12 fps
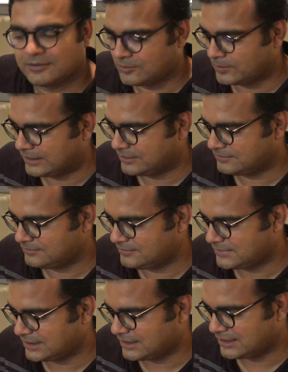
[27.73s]
Well,
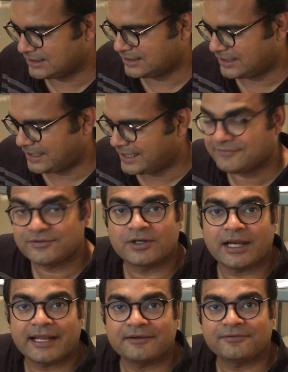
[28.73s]
I have to
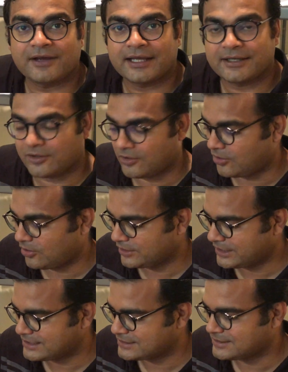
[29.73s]
clarify, all
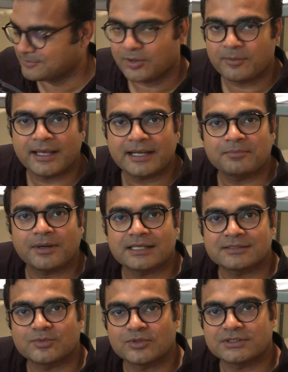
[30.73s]
these diplomatic
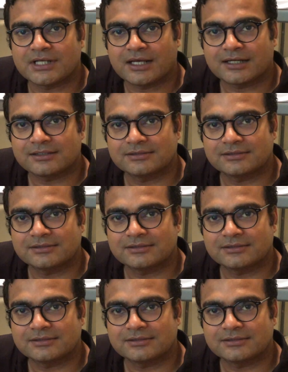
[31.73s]
passports are,